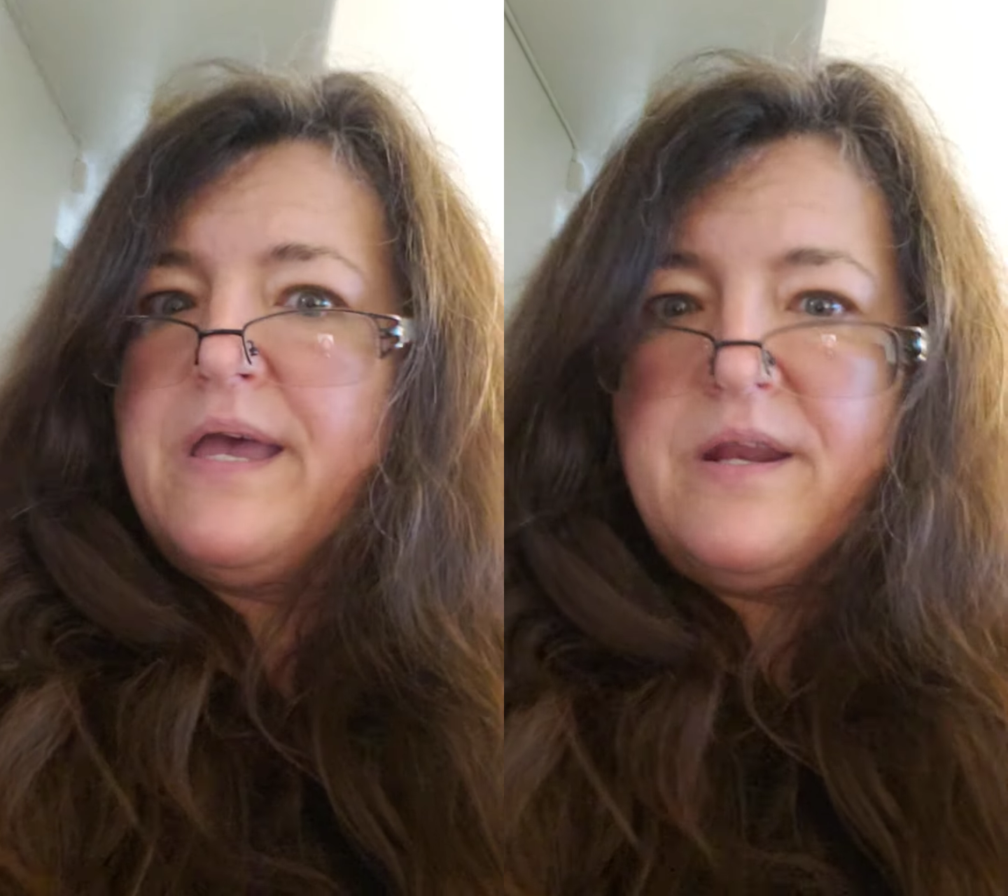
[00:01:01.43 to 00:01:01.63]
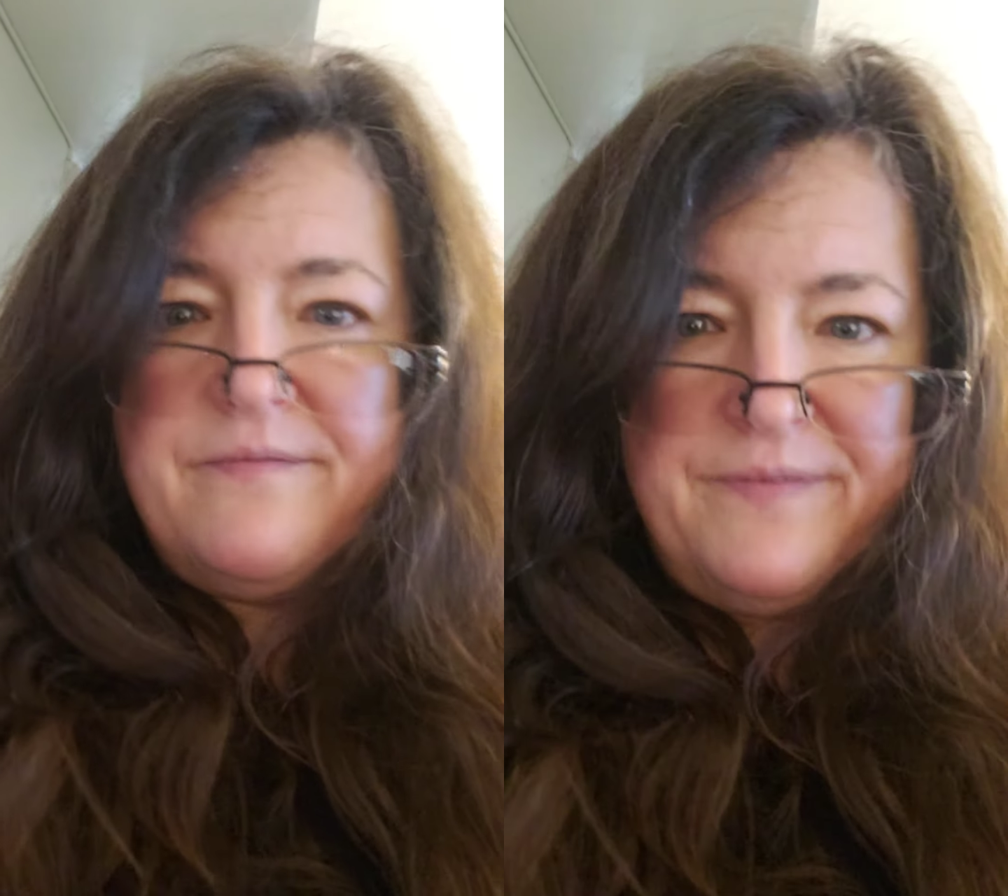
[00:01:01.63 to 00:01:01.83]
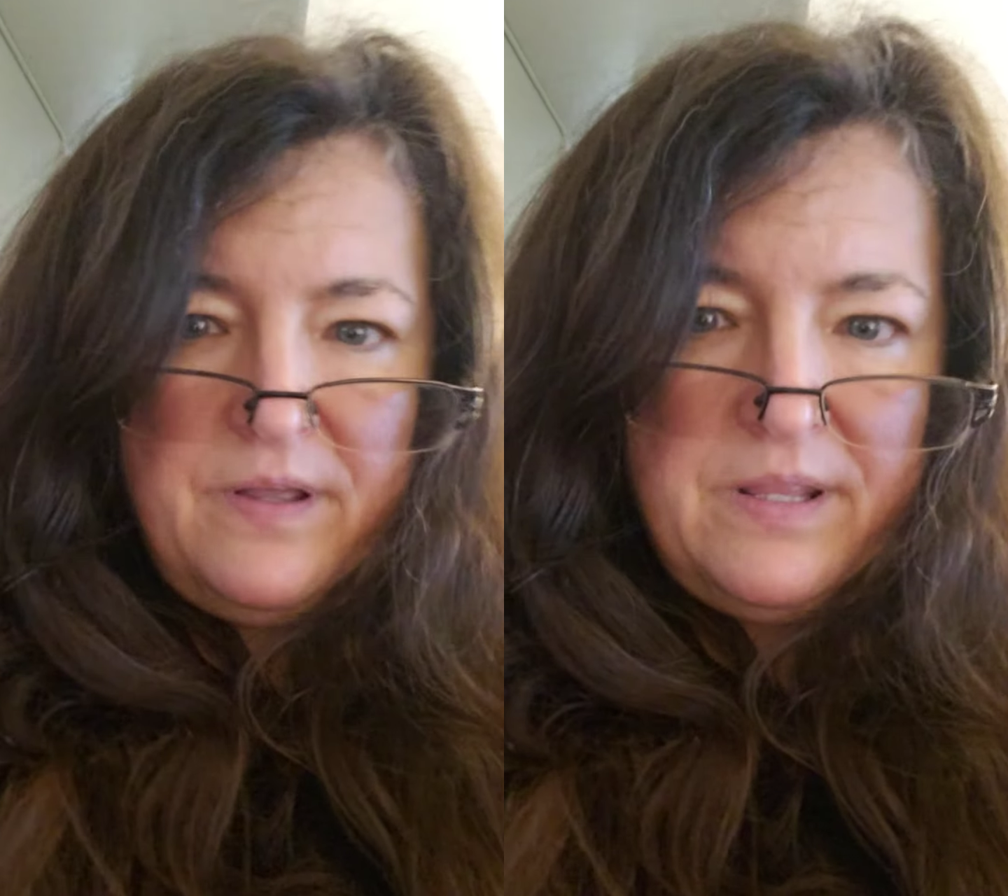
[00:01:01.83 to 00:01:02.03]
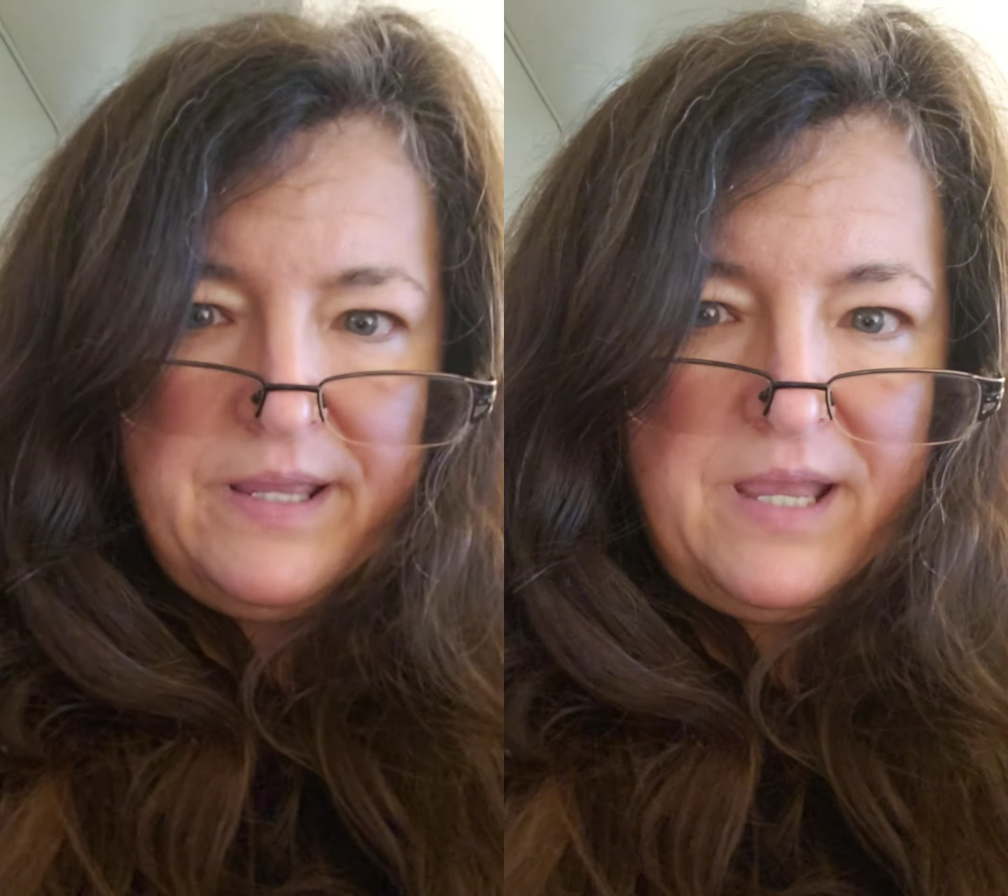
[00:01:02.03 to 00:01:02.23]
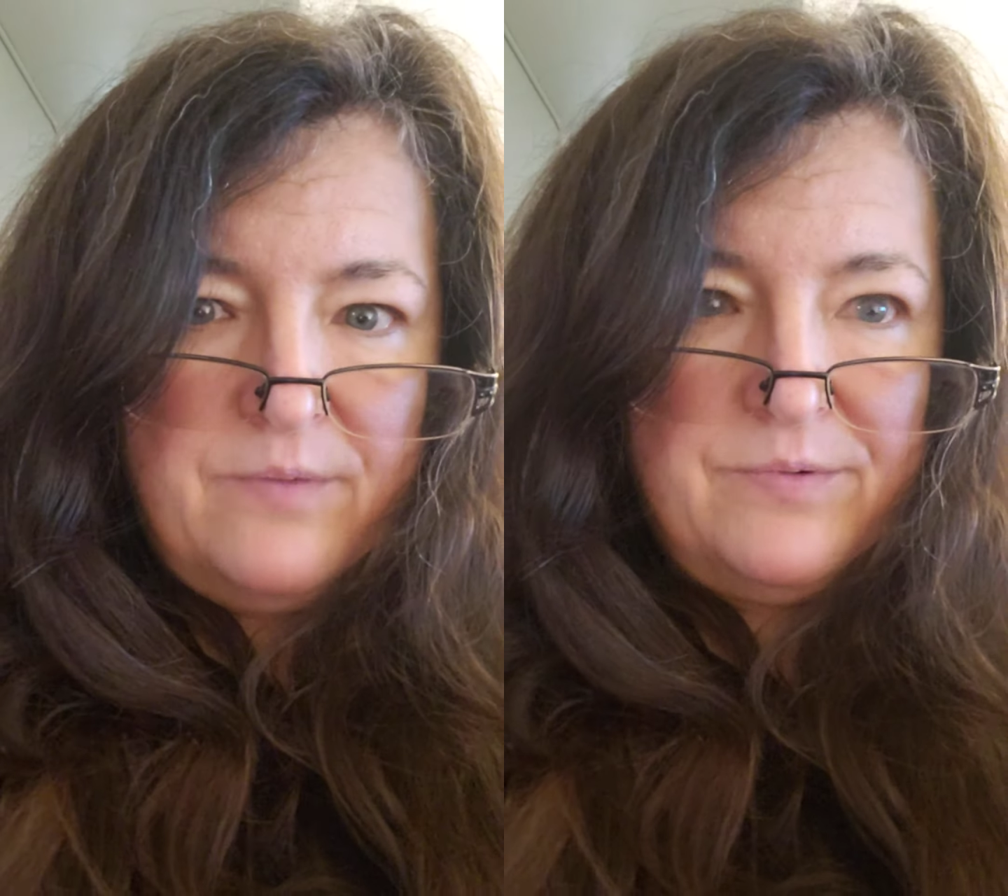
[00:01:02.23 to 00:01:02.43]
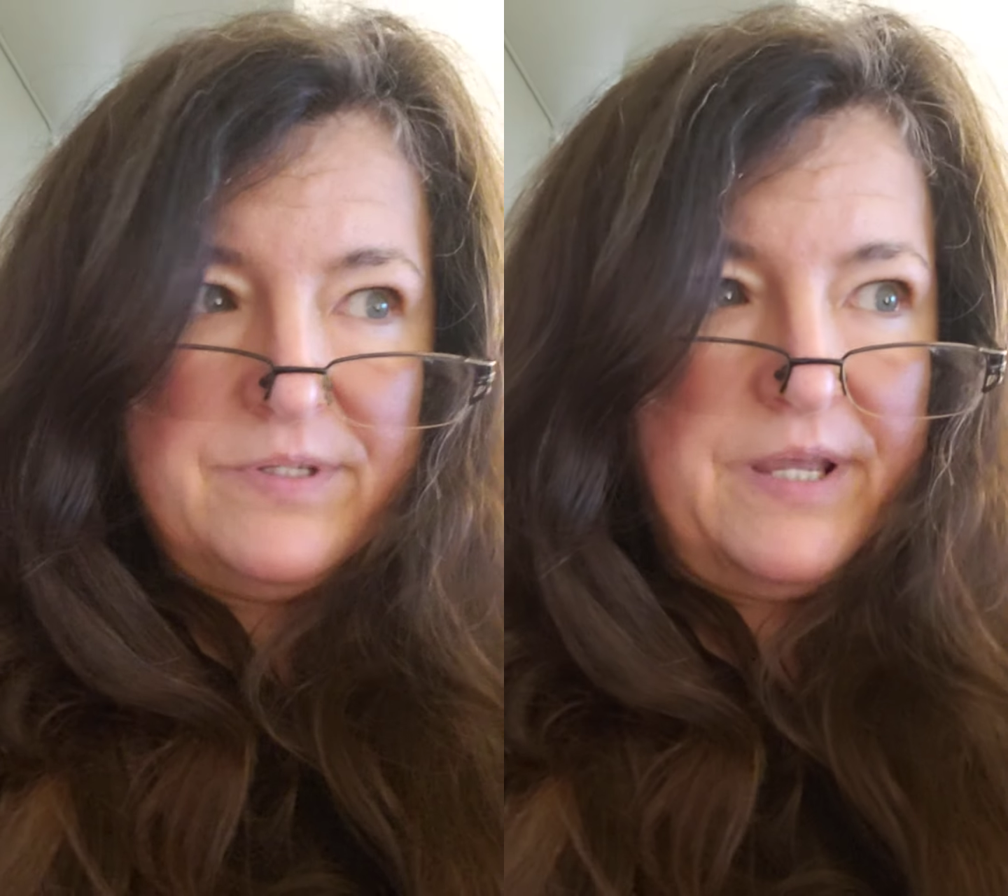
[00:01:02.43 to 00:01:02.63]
And it felt like I was